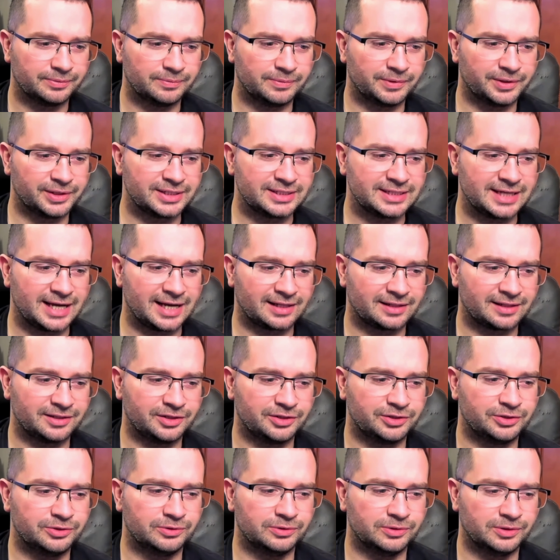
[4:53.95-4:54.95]
What exactly
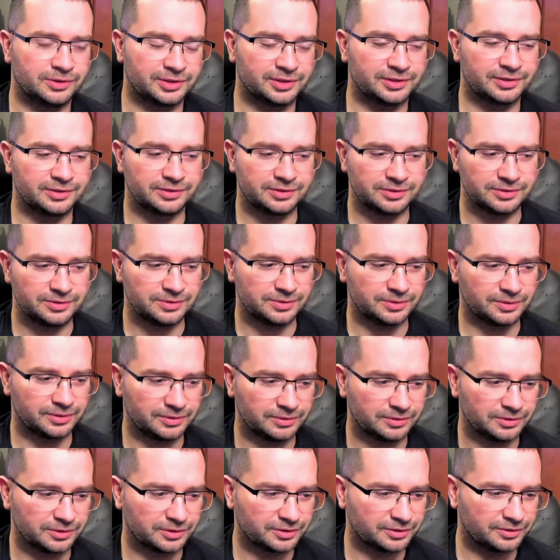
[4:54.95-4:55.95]
are you looking to do? Are
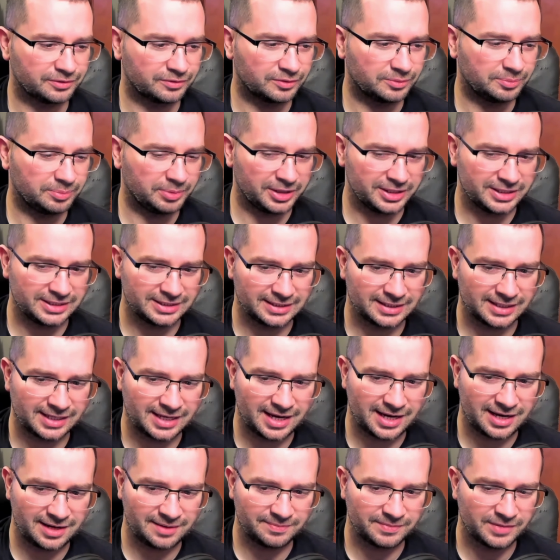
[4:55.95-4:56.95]
you looking to replace the
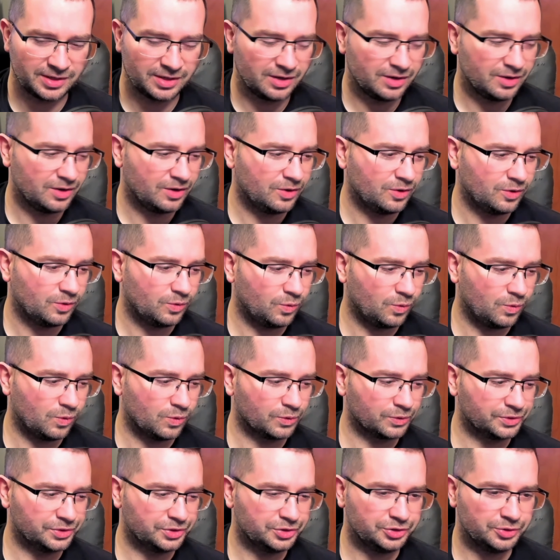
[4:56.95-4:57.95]
game,
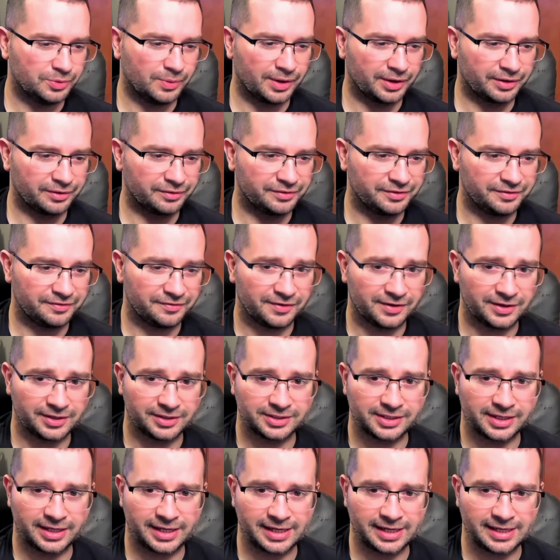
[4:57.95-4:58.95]
or did you want a
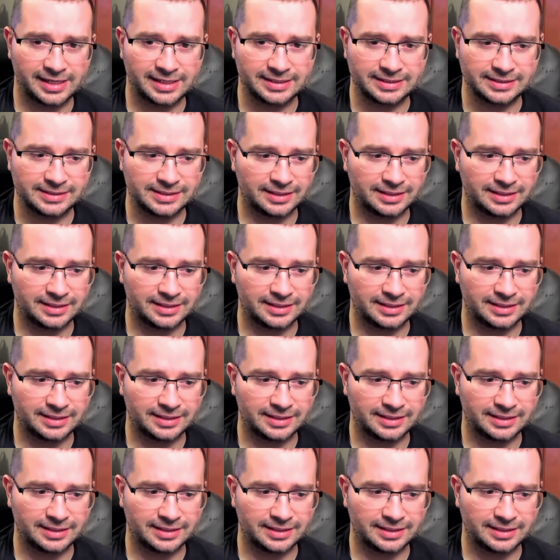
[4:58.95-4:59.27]
refund? And